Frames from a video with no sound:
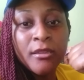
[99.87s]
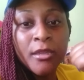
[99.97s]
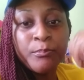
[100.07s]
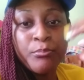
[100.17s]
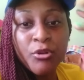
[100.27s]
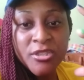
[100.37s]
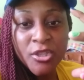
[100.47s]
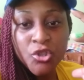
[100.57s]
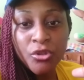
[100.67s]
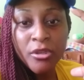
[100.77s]
it
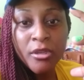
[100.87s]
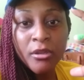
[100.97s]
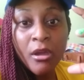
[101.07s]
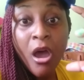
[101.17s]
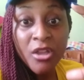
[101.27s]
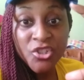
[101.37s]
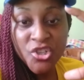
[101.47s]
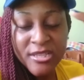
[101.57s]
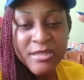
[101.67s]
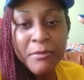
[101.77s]
puts it to the
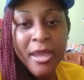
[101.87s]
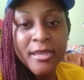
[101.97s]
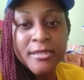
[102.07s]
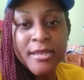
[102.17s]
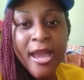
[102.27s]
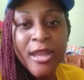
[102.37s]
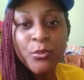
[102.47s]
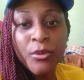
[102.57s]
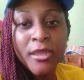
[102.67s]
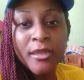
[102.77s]
conscious mind
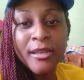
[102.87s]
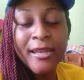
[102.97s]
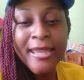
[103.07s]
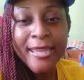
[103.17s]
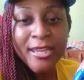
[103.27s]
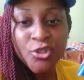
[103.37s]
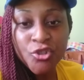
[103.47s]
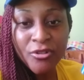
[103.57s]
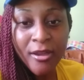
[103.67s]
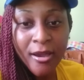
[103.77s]
and we link it
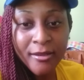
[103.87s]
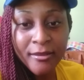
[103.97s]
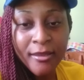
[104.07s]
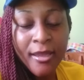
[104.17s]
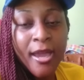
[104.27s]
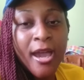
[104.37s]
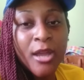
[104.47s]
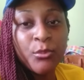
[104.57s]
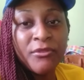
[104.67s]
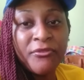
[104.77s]
to God.
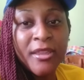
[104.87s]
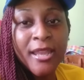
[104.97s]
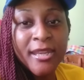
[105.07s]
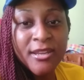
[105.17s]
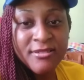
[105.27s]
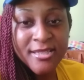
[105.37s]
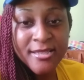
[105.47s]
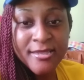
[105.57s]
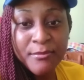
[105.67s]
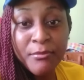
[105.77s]
And we feel that there is
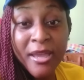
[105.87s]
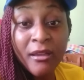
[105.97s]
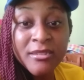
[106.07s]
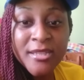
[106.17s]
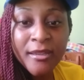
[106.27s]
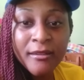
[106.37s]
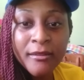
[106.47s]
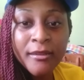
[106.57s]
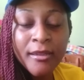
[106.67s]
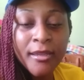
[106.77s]
this symbiotic
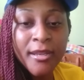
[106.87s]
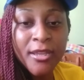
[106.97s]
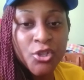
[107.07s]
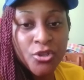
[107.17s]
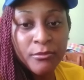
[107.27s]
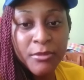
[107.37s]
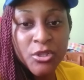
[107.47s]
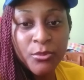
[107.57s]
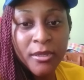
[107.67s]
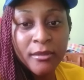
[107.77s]
connection
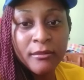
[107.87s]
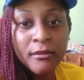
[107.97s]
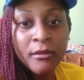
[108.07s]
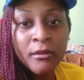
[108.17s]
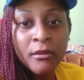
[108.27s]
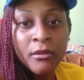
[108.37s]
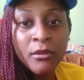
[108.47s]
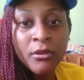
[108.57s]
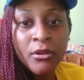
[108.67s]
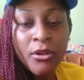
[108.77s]
between
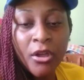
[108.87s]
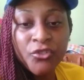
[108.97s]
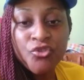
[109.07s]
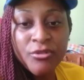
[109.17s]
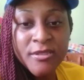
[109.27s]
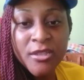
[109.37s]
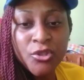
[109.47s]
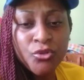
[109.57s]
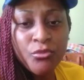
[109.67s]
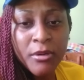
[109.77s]
not
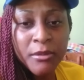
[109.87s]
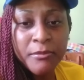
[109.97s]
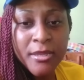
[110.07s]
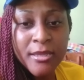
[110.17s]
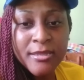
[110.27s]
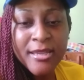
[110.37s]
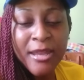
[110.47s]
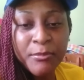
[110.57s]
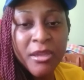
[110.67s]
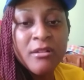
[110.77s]
trusting human beings,
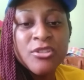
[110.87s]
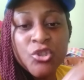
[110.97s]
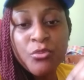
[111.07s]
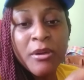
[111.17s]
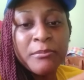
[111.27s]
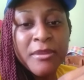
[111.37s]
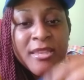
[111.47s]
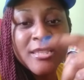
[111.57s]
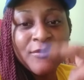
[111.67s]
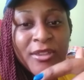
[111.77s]
and because human
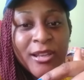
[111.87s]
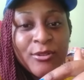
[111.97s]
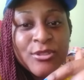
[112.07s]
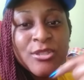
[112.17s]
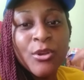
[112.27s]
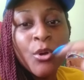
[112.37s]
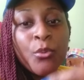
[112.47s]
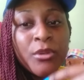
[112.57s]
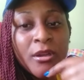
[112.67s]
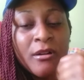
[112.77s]
beings fail us,
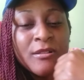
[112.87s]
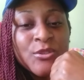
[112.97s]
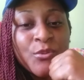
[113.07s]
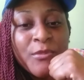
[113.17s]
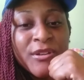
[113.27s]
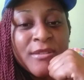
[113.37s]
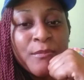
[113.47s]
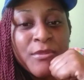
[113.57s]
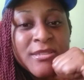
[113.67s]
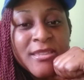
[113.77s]
we also
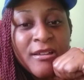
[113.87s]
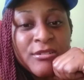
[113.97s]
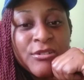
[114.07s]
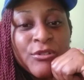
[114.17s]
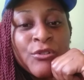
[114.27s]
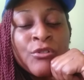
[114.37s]
must not